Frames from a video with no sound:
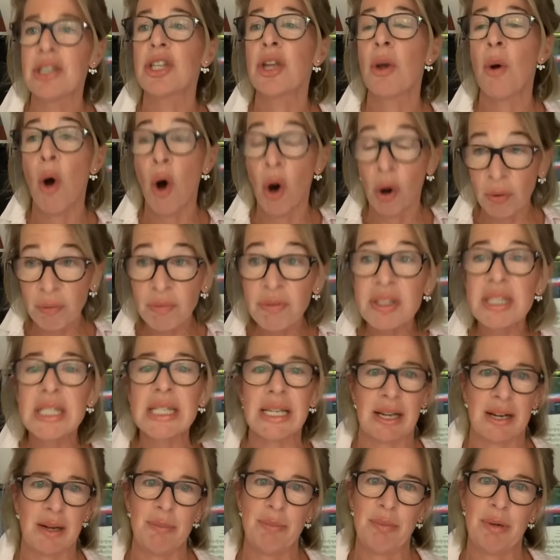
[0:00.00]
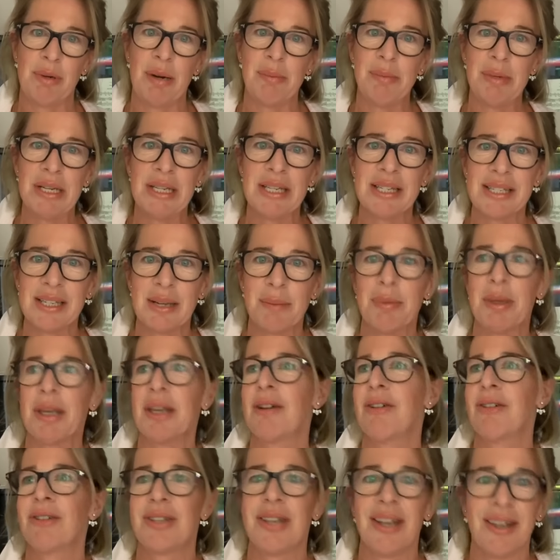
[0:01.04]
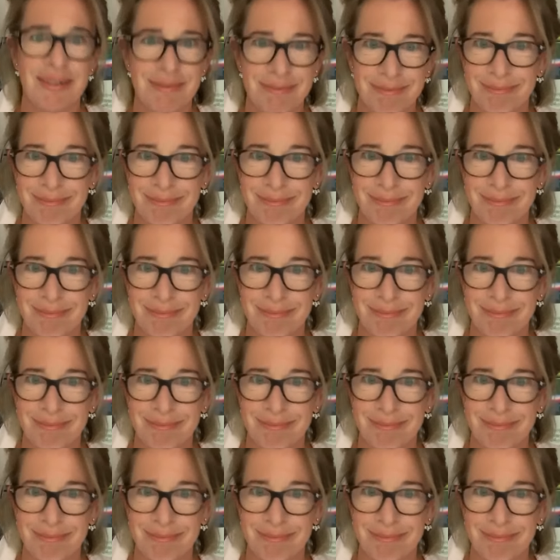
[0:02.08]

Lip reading: So obviously I'm Prime Minister because